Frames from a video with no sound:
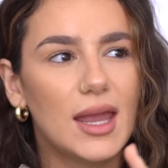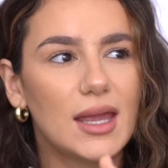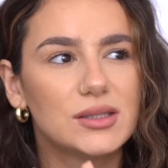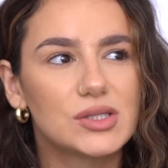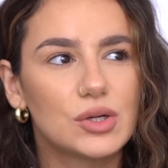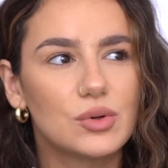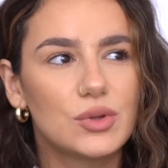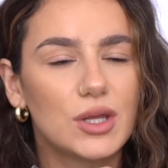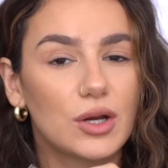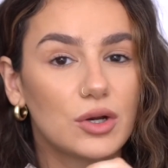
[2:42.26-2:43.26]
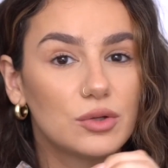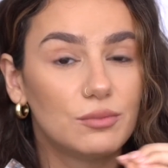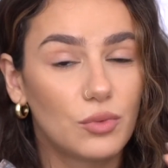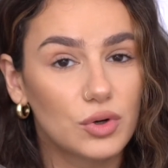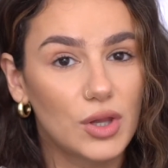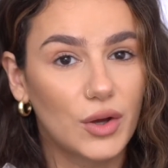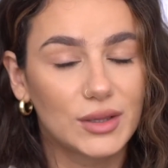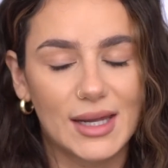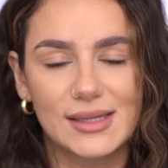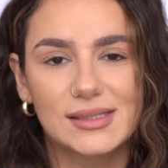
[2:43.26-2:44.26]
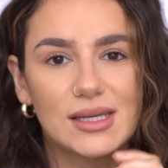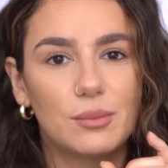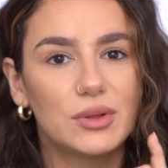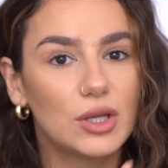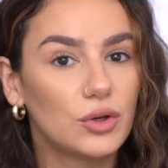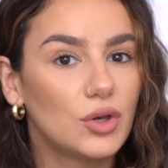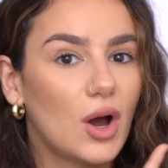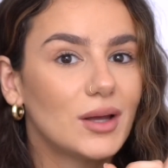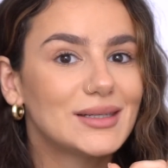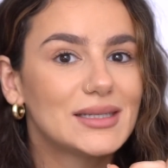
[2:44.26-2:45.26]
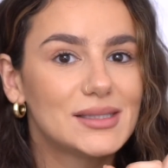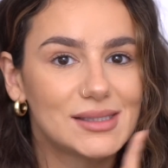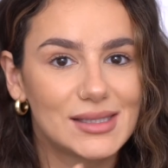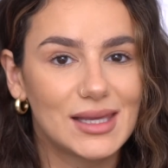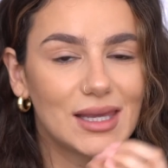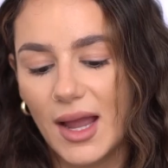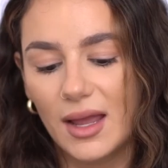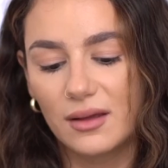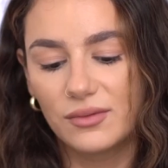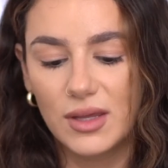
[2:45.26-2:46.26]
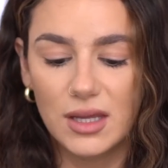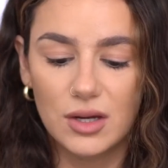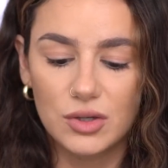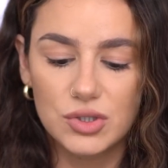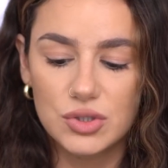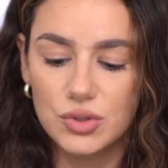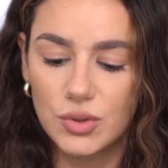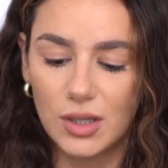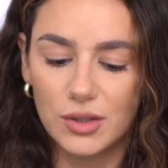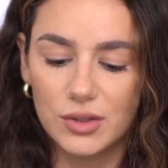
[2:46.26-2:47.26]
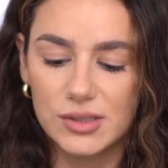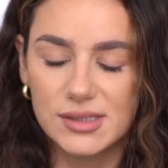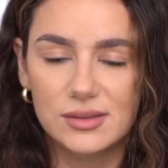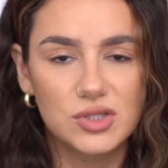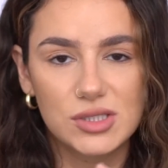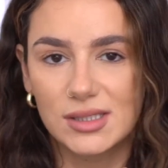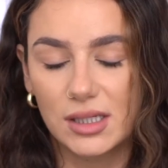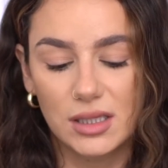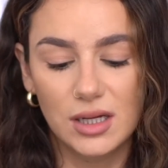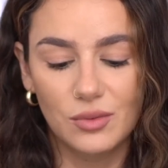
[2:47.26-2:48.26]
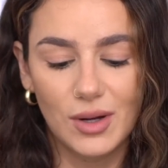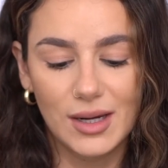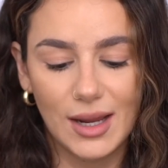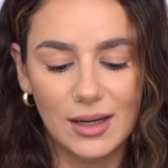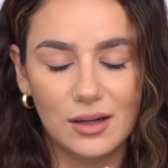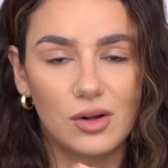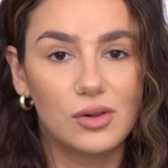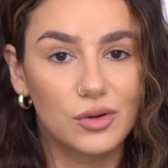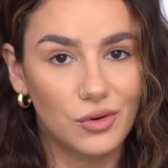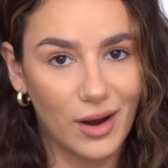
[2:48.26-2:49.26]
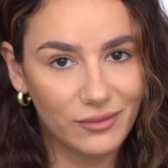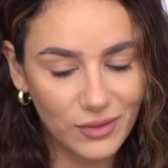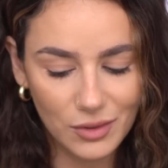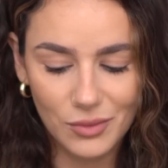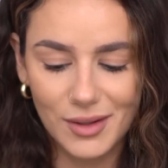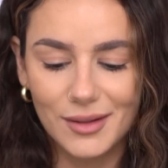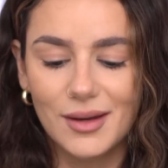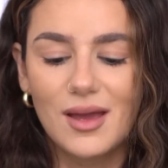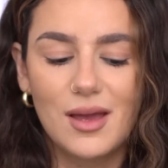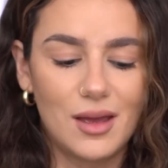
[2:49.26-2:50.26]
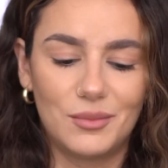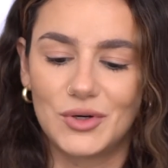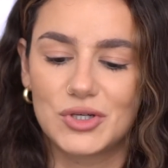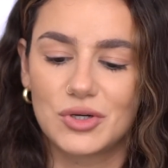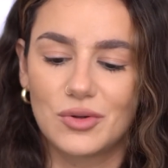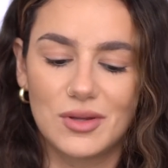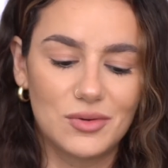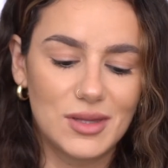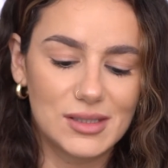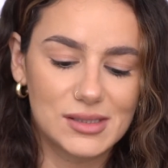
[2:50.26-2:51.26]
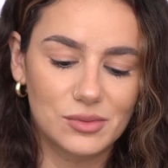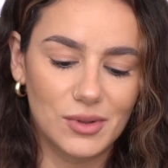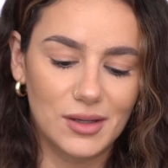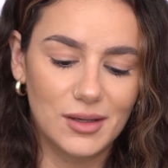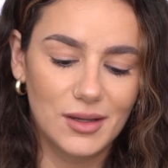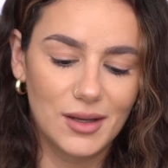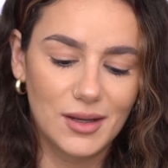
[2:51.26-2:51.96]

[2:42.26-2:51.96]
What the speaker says: and so they are more long lasting, but they're not sticky. I have here 2 colors, just a clear one and a holographic one. I'm gonna show you this one